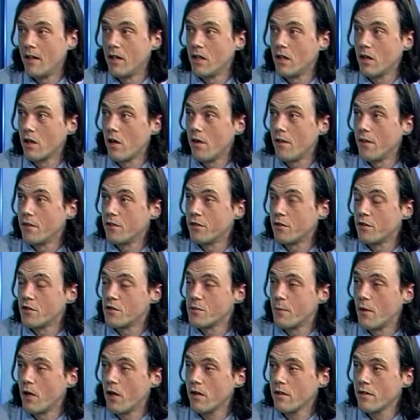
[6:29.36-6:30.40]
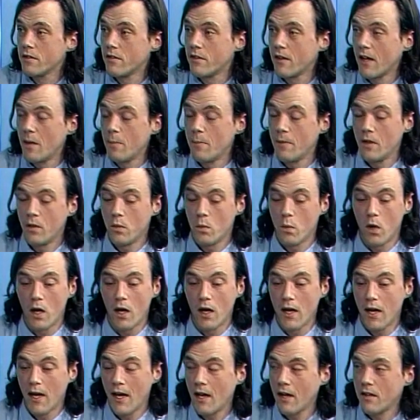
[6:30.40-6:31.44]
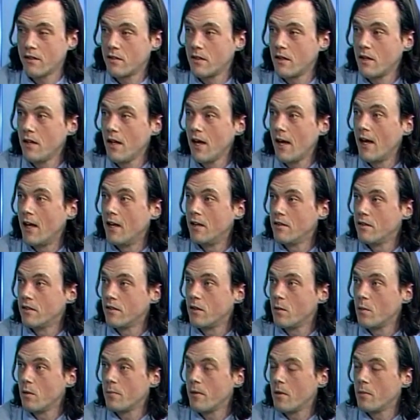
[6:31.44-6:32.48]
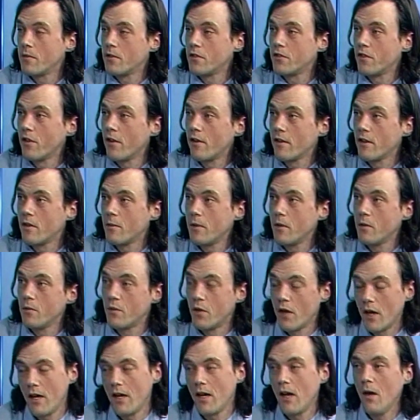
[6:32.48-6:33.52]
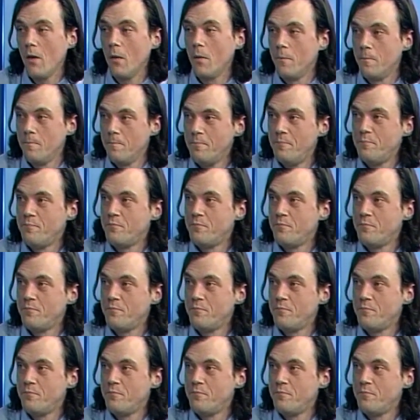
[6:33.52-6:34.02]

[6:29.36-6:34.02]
and click on the search box, type in YXE, and see what people are talking about right now.